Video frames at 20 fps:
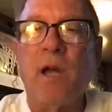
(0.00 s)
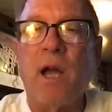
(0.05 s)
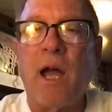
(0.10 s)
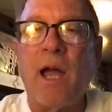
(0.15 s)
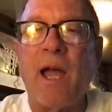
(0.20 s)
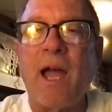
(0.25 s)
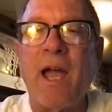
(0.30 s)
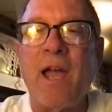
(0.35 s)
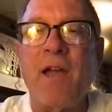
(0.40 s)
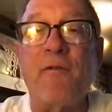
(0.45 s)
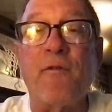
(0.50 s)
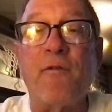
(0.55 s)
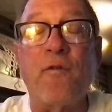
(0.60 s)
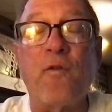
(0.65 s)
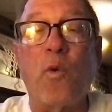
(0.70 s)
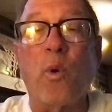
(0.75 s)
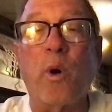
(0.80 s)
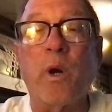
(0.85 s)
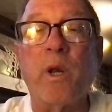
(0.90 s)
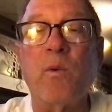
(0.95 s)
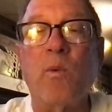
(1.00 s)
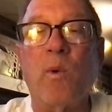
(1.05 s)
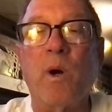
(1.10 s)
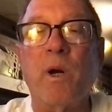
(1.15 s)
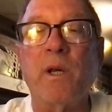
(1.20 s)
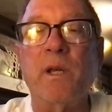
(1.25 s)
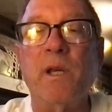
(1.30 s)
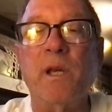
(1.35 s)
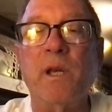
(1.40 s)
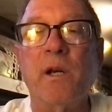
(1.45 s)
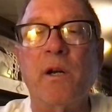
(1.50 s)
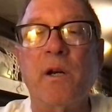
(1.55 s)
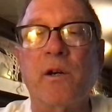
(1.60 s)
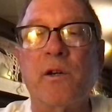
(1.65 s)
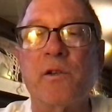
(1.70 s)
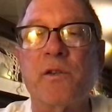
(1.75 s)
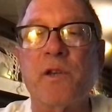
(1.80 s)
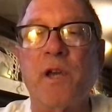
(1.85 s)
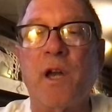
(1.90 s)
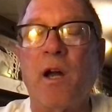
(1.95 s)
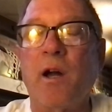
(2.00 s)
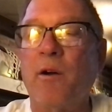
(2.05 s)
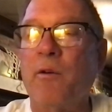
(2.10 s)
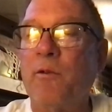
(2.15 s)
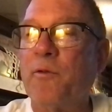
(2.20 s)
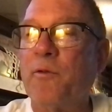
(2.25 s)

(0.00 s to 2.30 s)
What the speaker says: I have 41 years of